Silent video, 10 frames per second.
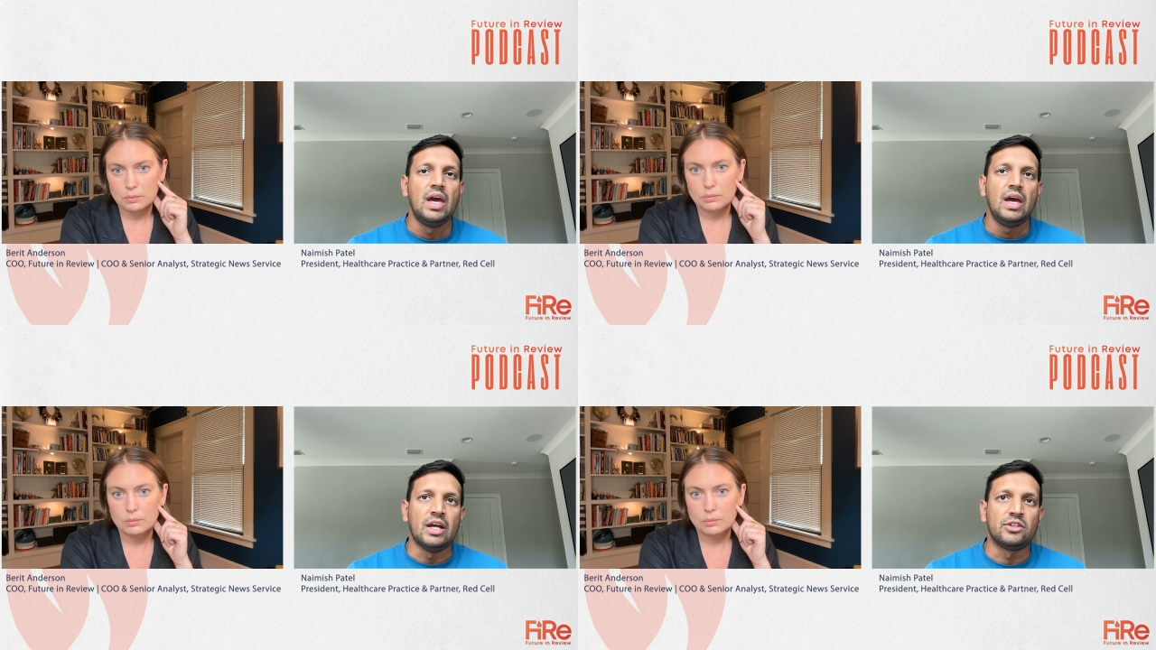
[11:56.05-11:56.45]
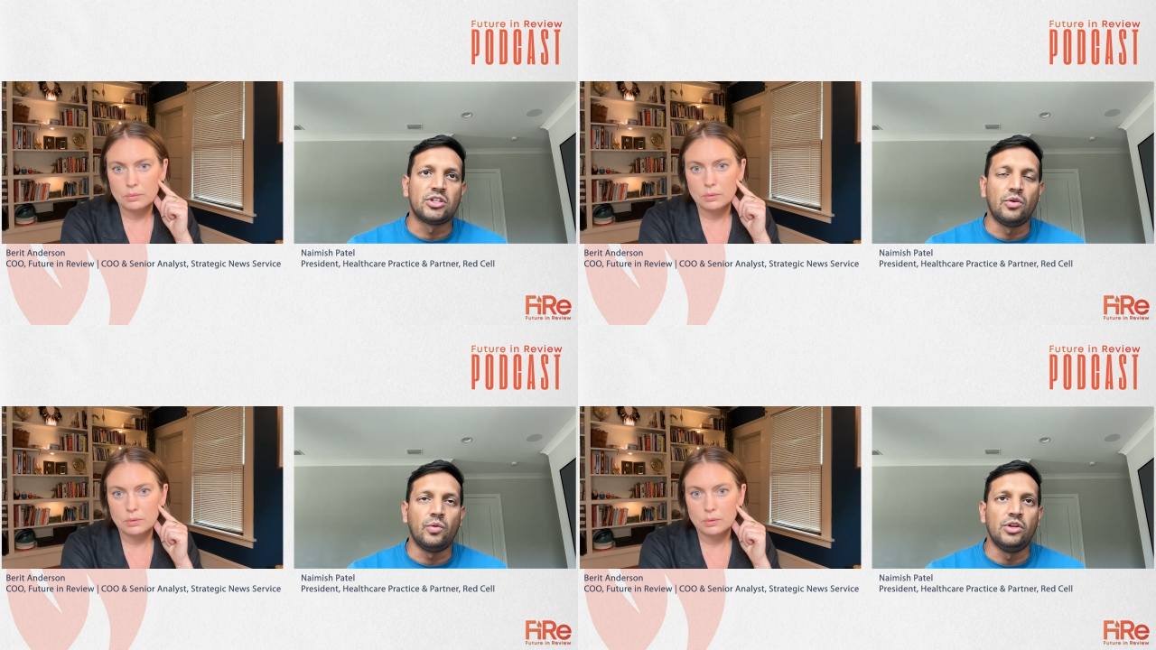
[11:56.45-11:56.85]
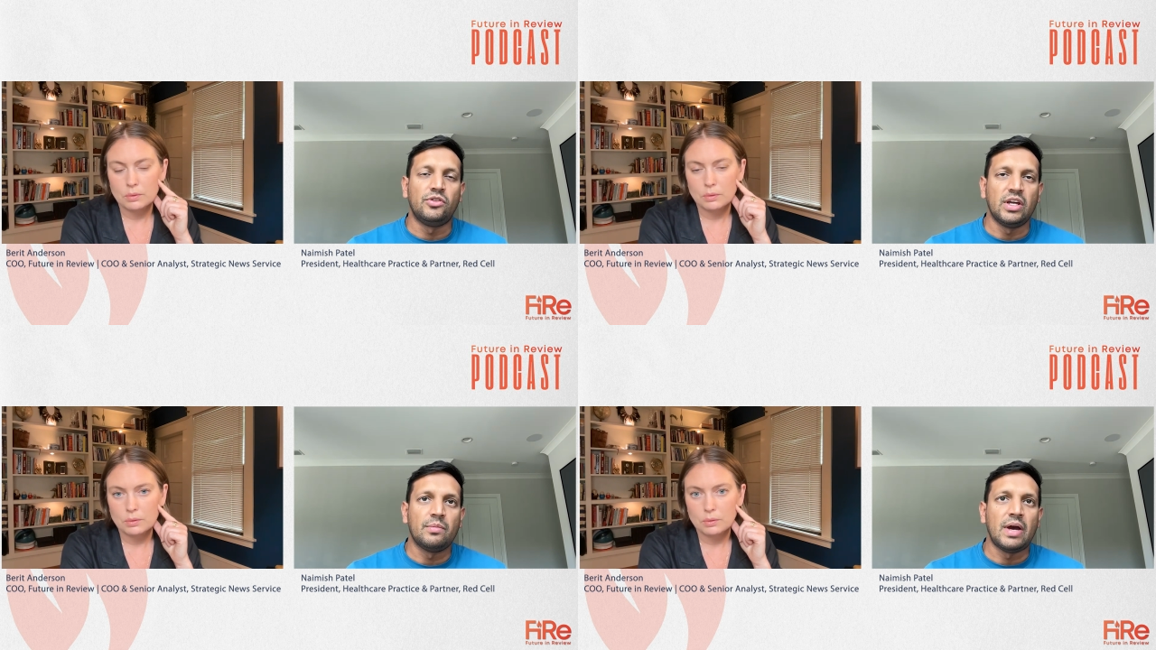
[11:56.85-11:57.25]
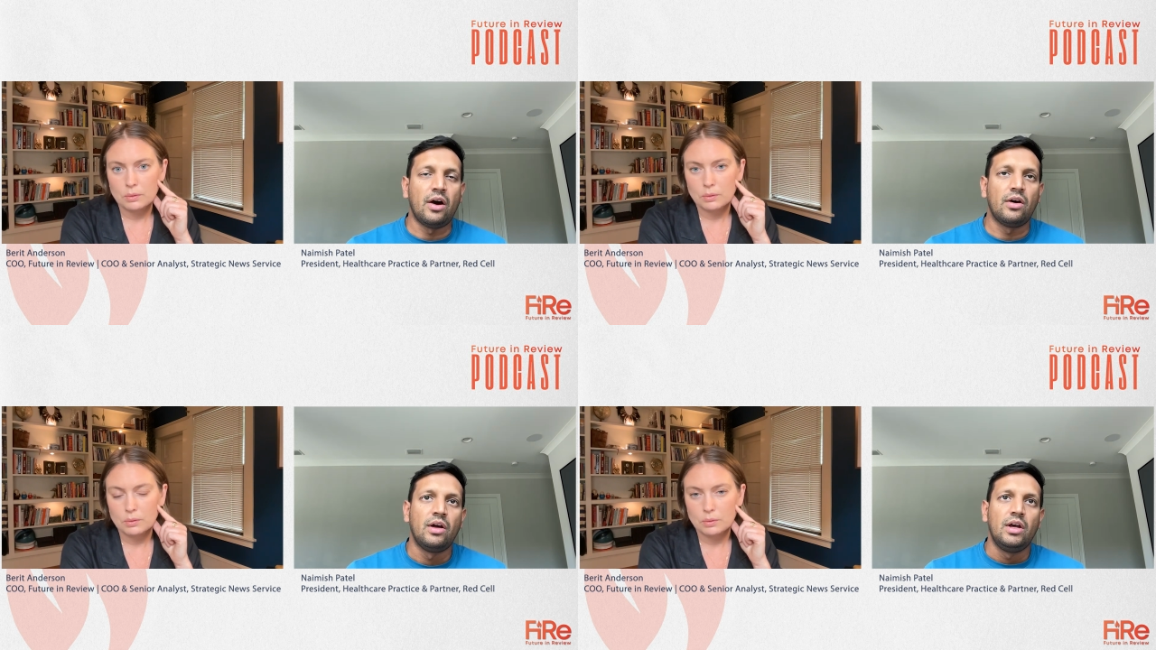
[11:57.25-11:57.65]
Speaker 1: And so when you think
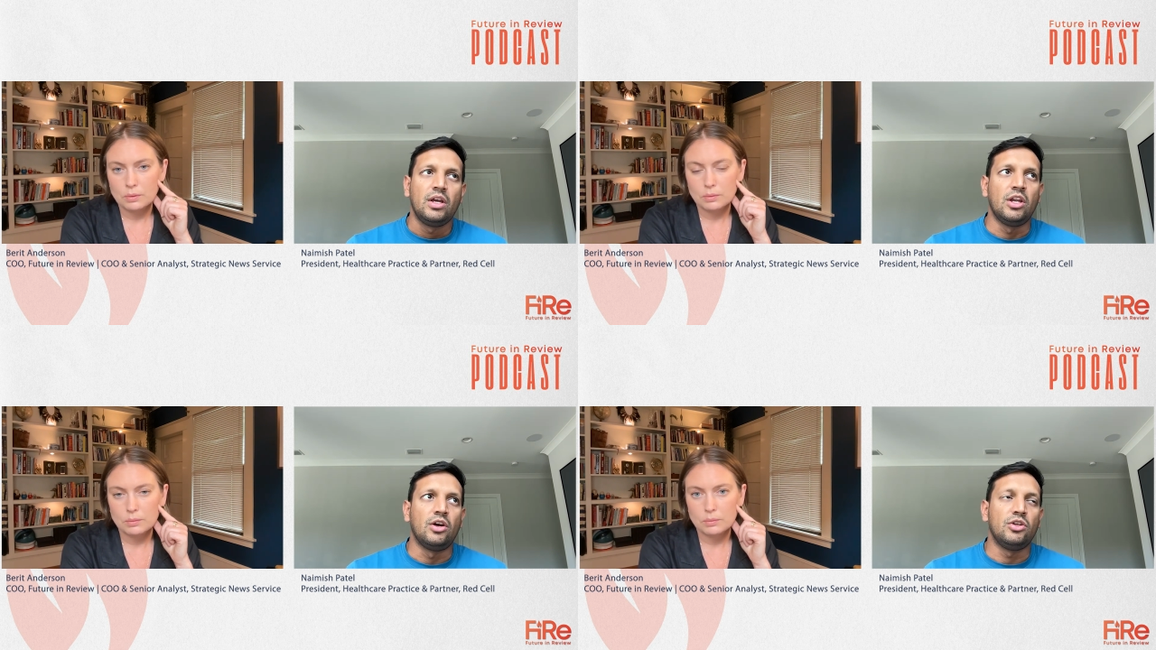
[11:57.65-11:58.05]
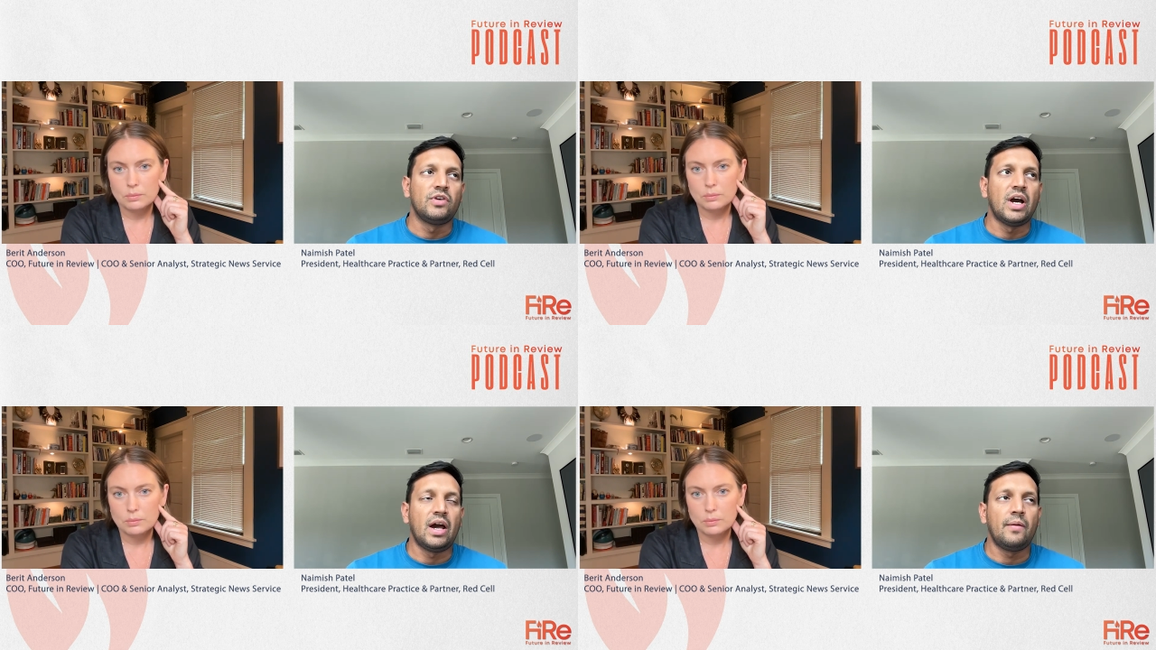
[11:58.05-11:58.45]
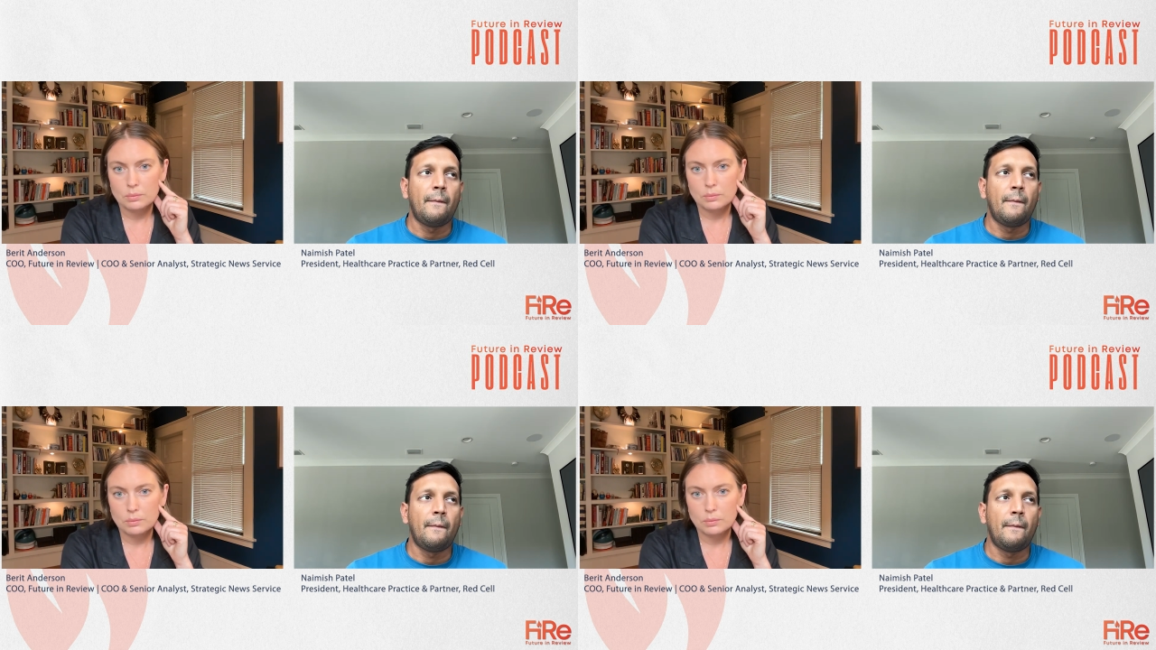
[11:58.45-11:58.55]
about, you know, you've got